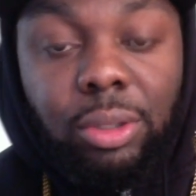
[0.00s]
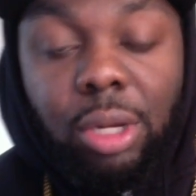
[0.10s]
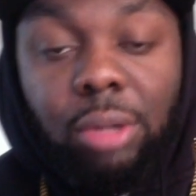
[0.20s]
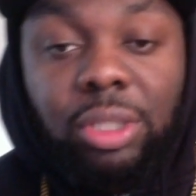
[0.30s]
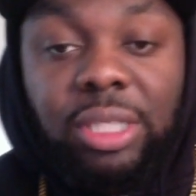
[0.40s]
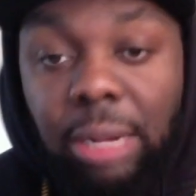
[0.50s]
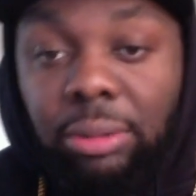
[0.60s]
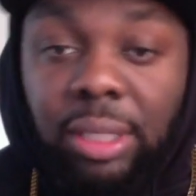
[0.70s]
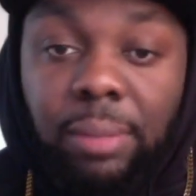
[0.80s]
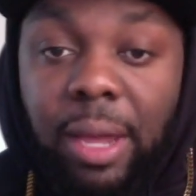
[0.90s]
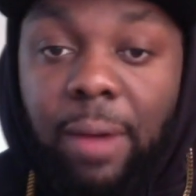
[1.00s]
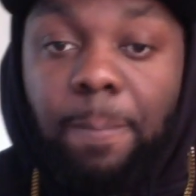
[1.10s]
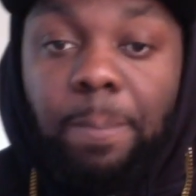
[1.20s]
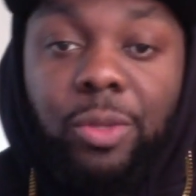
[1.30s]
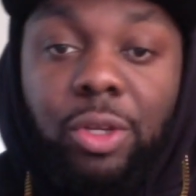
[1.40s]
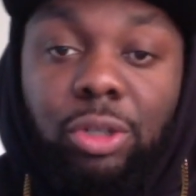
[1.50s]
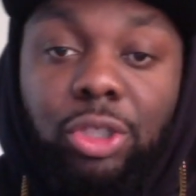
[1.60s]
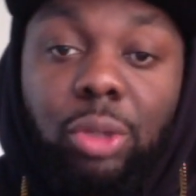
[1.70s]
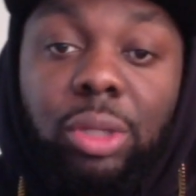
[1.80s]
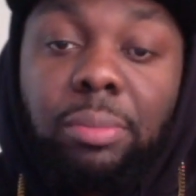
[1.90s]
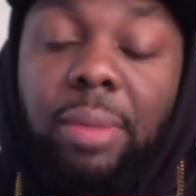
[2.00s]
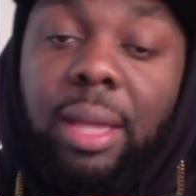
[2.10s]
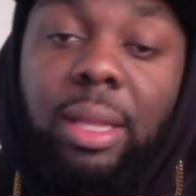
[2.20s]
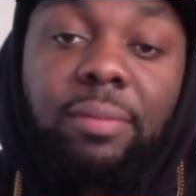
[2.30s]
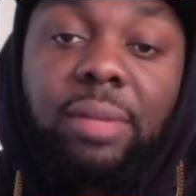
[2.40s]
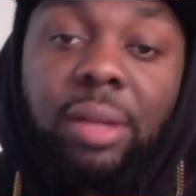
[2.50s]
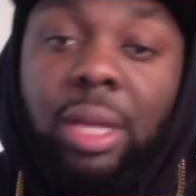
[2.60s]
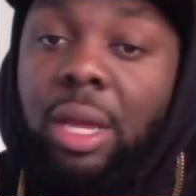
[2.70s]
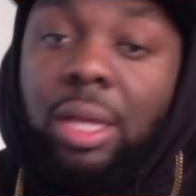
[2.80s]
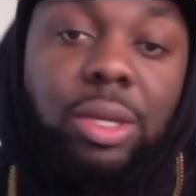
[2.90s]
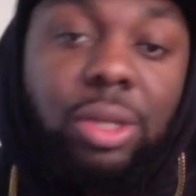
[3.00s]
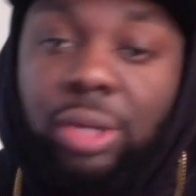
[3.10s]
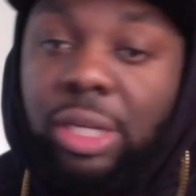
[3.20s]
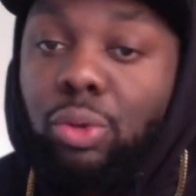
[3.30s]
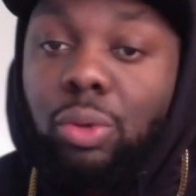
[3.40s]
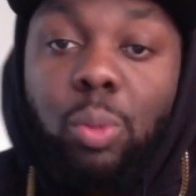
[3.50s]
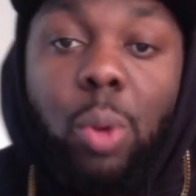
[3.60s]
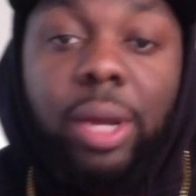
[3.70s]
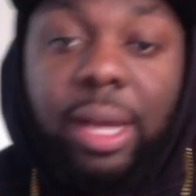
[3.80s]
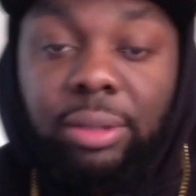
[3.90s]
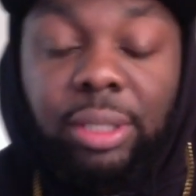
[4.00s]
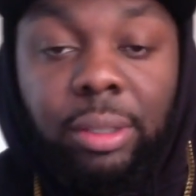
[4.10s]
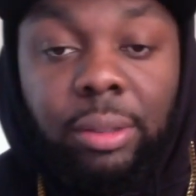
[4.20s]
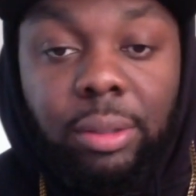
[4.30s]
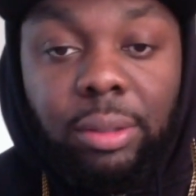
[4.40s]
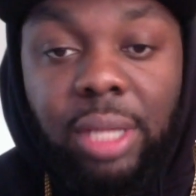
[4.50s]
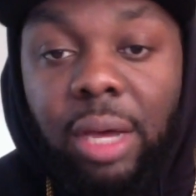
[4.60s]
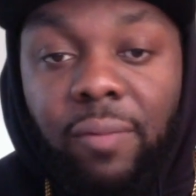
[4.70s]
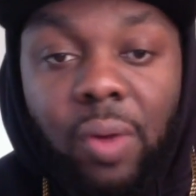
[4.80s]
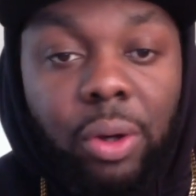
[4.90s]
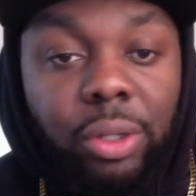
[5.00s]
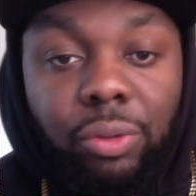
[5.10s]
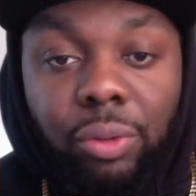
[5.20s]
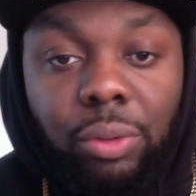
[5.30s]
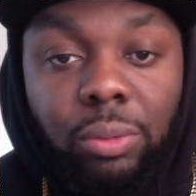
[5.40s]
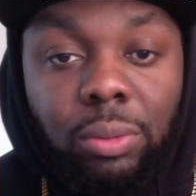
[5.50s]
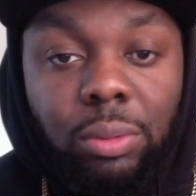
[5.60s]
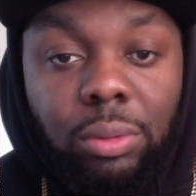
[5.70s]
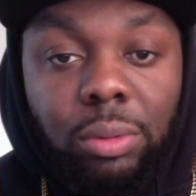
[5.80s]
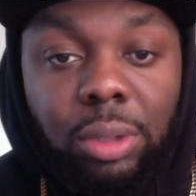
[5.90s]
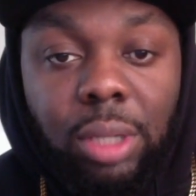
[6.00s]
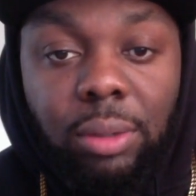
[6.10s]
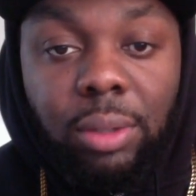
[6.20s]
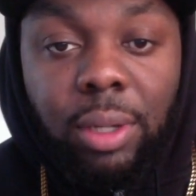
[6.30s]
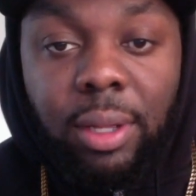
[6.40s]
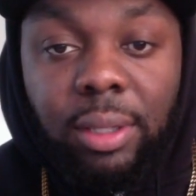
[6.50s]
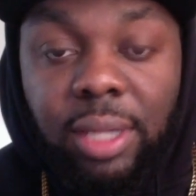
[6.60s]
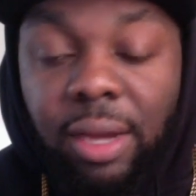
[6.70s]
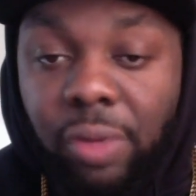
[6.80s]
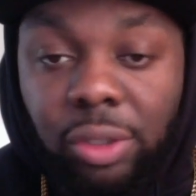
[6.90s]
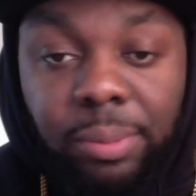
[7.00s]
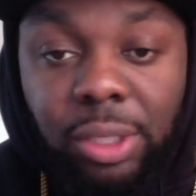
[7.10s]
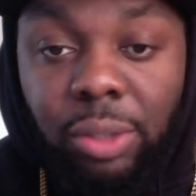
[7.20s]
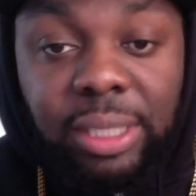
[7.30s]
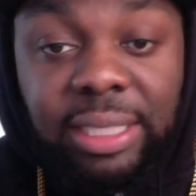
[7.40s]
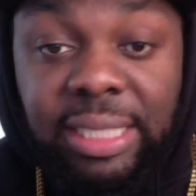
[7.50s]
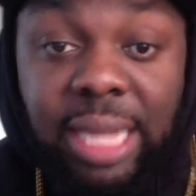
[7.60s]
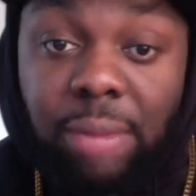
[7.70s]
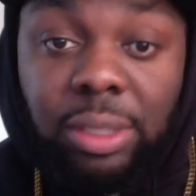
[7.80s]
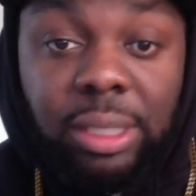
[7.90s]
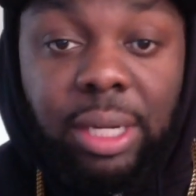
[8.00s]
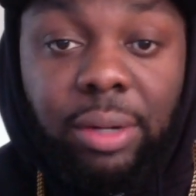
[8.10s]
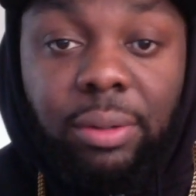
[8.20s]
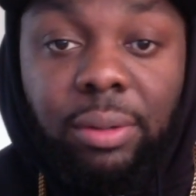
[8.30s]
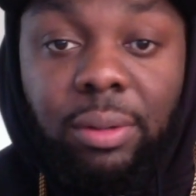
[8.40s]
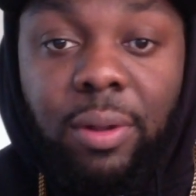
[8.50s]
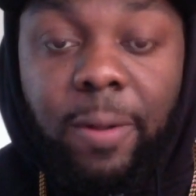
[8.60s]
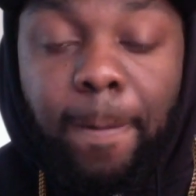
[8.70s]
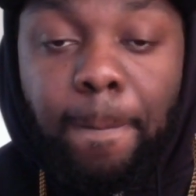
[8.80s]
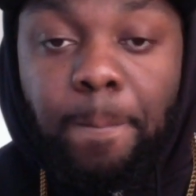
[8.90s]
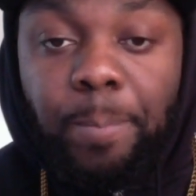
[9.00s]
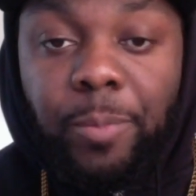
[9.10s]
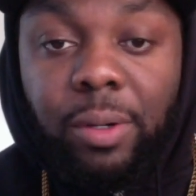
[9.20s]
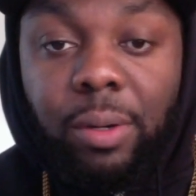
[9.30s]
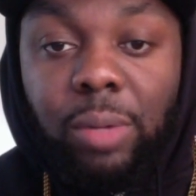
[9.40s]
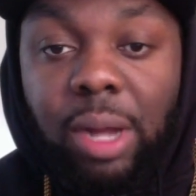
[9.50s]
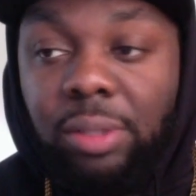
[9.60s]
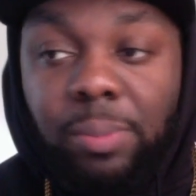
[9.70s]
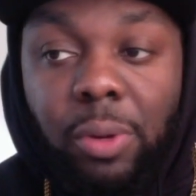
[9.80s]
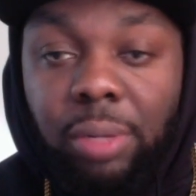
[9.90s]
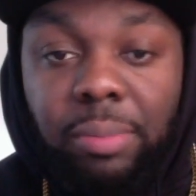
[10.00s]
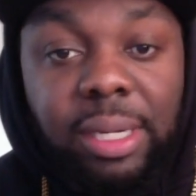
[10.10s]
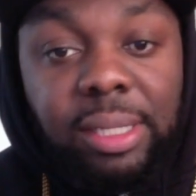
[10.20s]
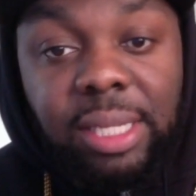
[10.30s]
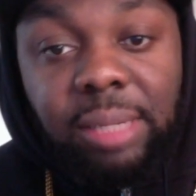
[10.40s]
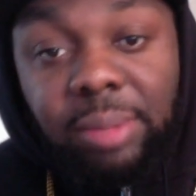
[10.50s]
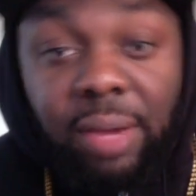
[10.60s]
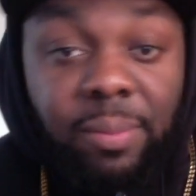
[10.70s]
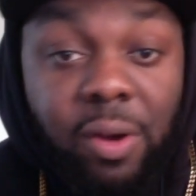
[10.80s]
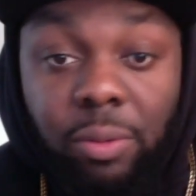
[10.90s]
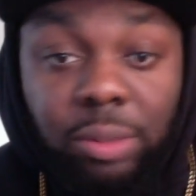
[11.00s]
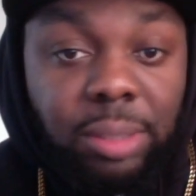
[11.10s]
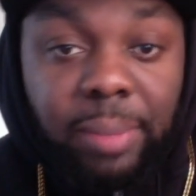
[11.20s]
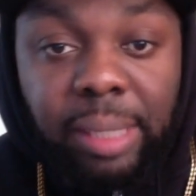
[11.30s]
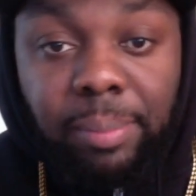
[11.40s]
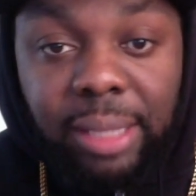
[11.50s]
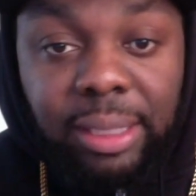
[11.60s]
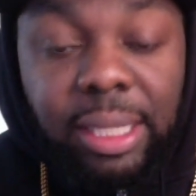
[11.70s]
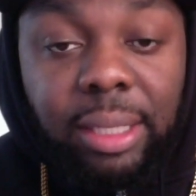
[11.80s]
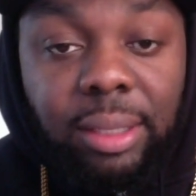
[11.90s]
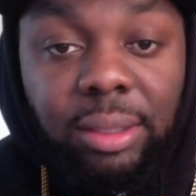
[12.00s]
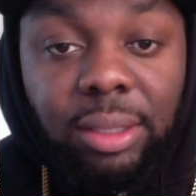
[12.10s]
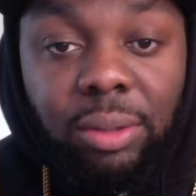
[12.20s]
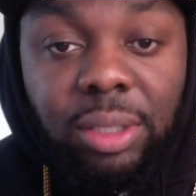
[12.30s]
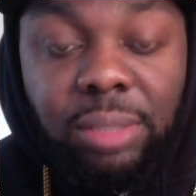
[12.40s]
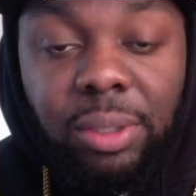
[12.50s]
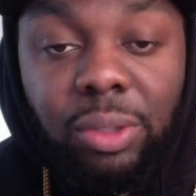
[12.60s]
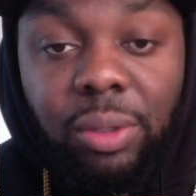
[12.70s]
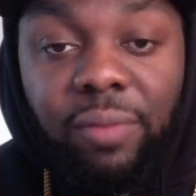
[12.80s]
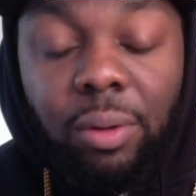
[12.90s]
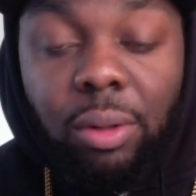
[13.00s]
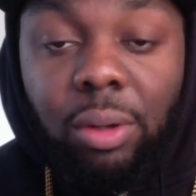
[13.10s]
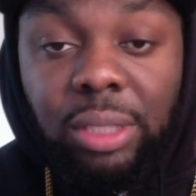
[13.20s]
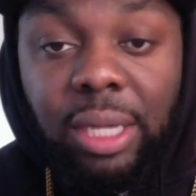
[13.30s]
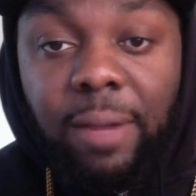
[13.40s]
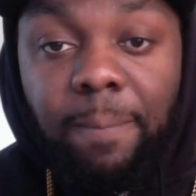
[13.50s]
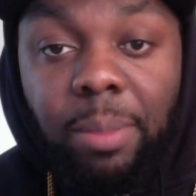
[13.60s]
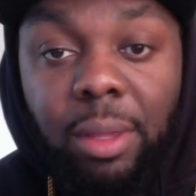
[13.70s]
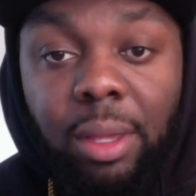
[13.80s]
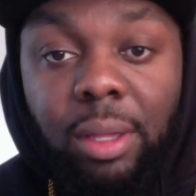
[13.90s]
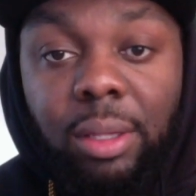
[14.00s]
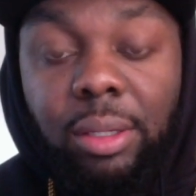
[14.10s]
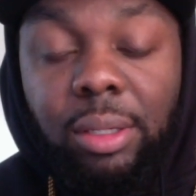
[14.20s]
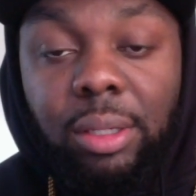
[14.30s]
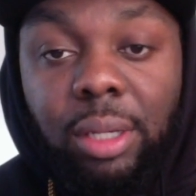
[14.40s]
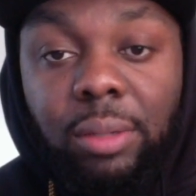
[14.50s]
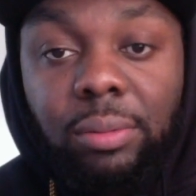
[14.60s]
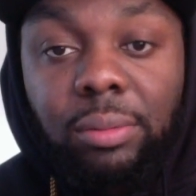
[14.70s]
Shout them out. Show them mad love. They doing work out there. Delvar and the crew, Delvar's been doing it since I was in there. When I was part of the media team, Delvar was the man back then. So he's been doing it for a long time. Shout